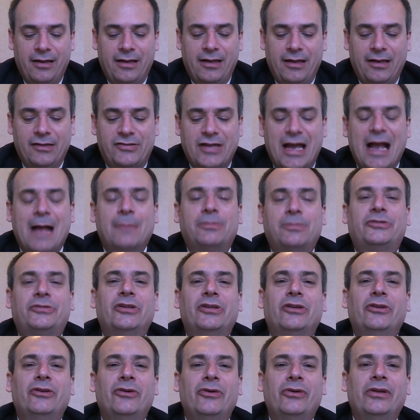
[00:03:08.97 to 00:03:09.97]
It is
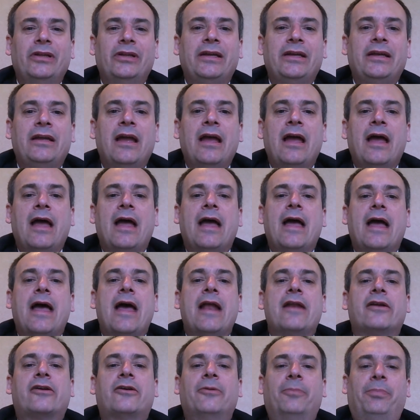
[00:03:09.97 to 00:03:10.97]
absolutely
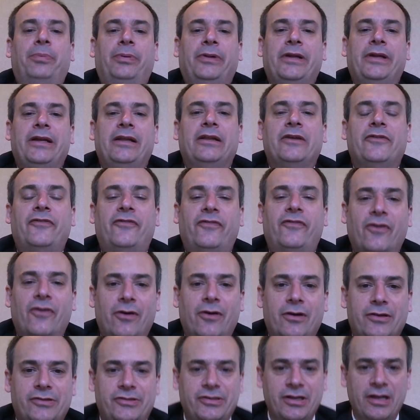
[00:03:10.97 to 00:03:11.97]
and completely
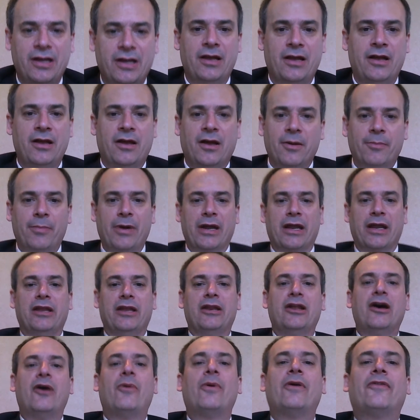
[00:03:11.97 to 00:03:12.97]
false. But you
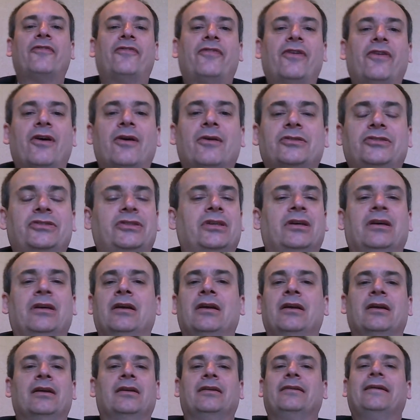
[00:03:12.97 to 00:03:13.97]
know what, folks?
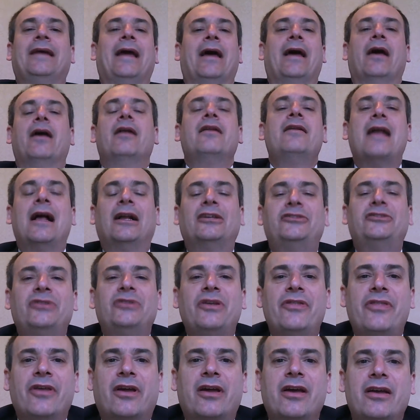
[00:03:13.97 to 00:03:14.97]
Yeah,
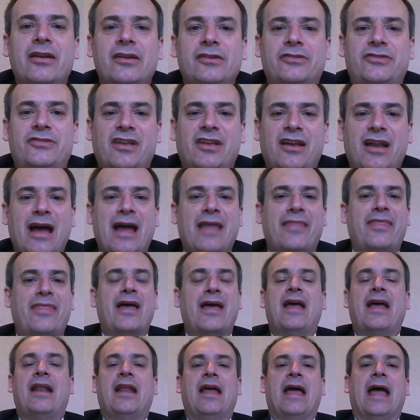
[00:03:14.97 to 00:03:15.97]
naturally they're going to deny
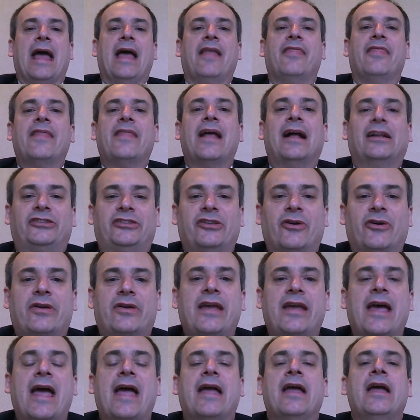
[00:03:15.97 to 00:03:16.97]
that, and that's
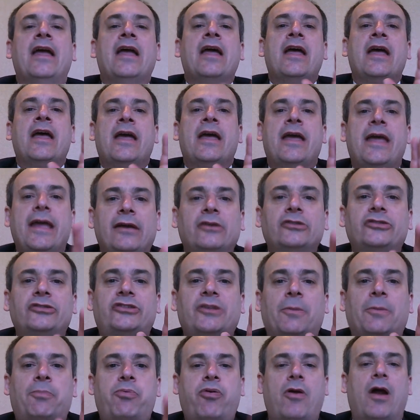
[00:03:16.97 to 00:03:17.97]
okay. Here's
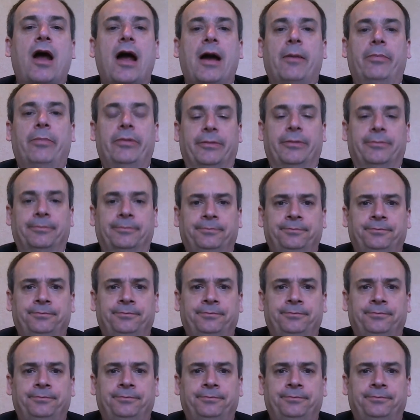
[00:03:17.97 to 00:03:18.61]
the problem.